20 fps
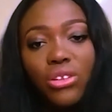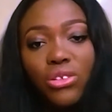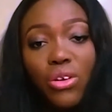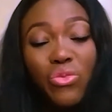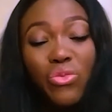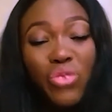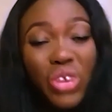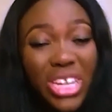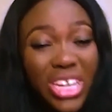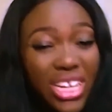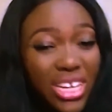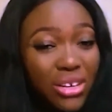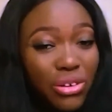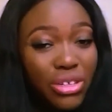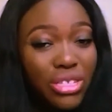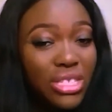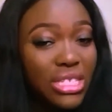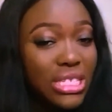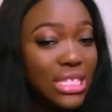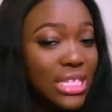you're not
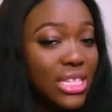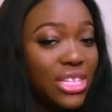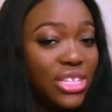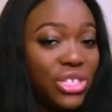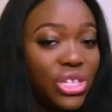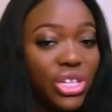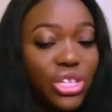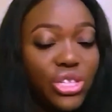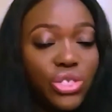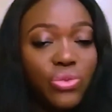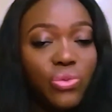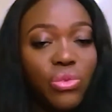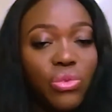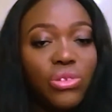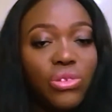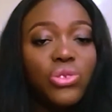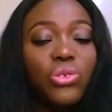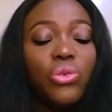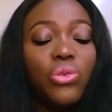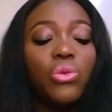really going to see the change
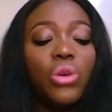you want.